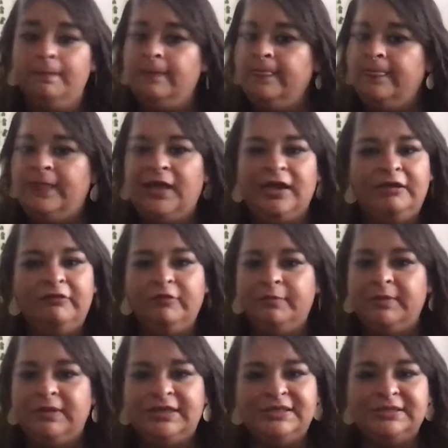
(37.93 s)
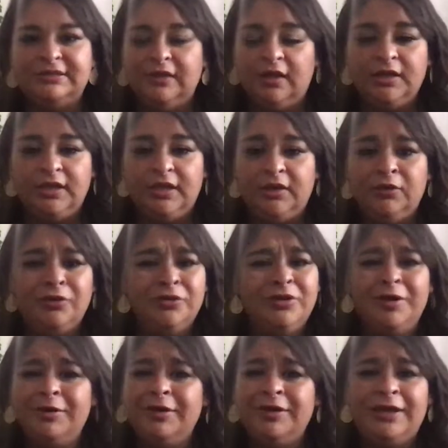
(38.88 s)
Not everybody's lucky or
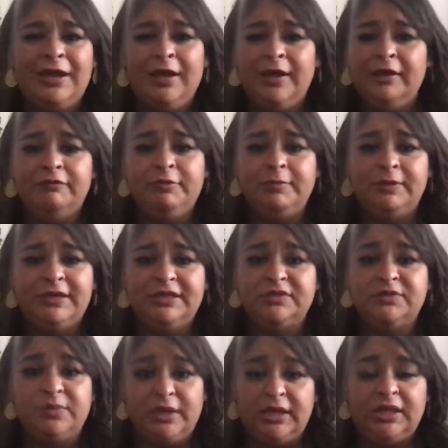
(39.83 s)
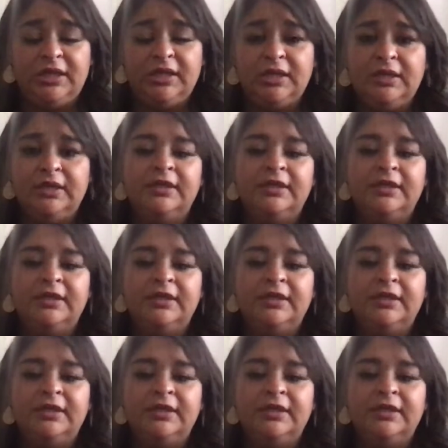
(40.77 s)
not everybody's ready